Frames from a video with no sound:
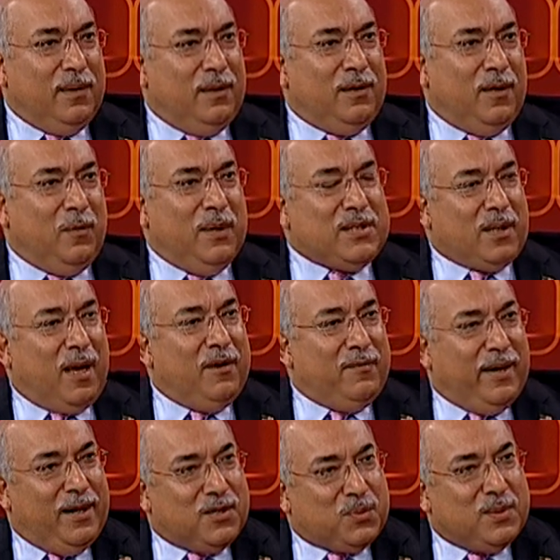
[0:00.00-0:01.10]
When Cy
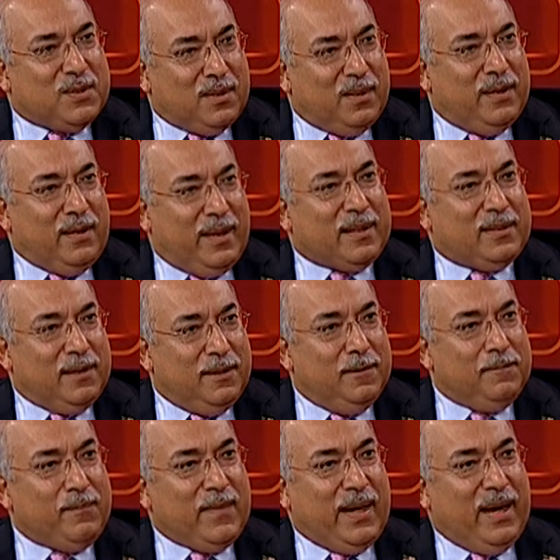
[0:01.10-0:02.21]
Vance was elected
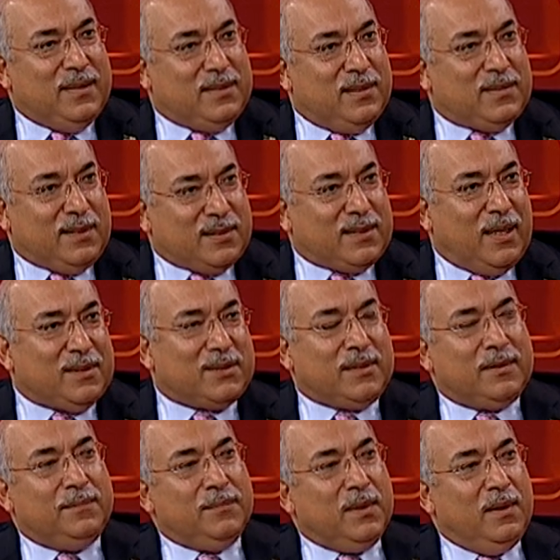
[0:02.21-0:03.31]
as his
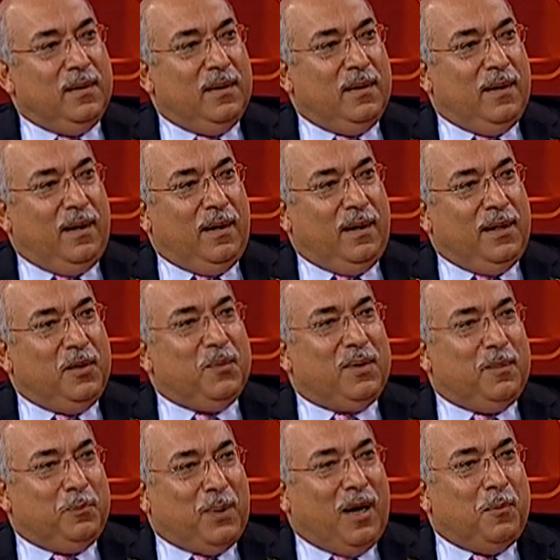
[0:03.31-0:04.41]
successor,
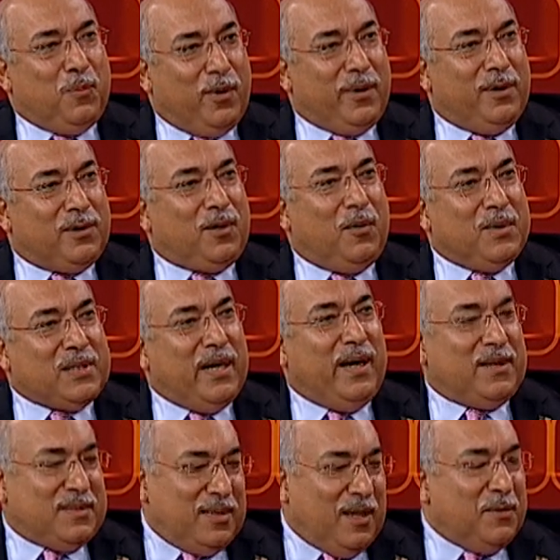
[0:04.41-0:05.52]
Bob Morgenthau was
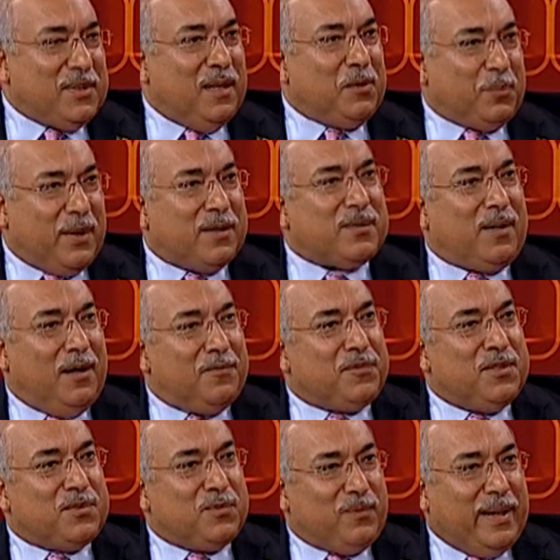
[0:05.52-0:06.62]
asked, and I was at the press
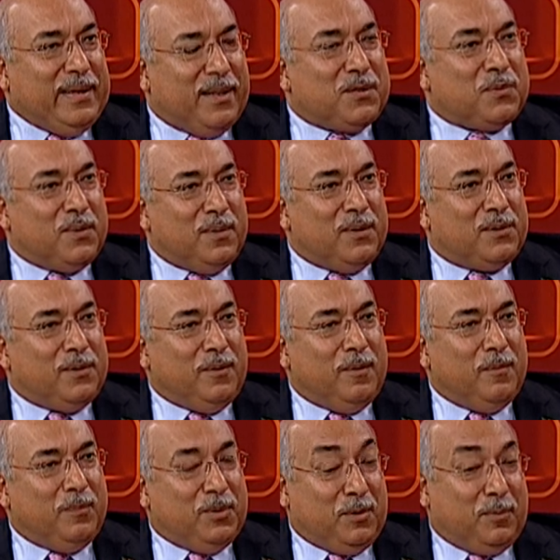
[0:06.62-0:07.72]
conference right next to
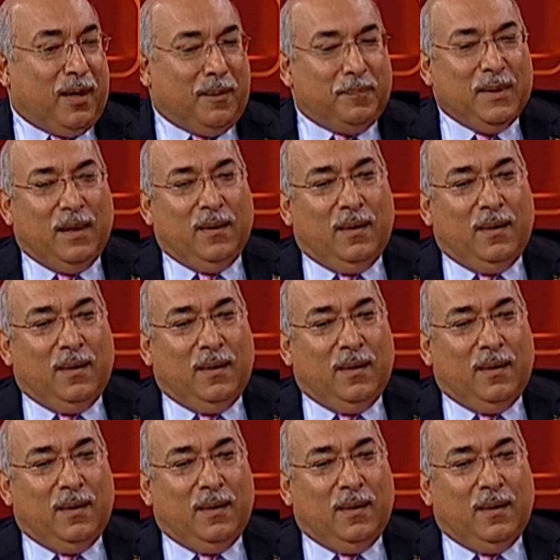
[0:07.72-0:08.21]
Bob,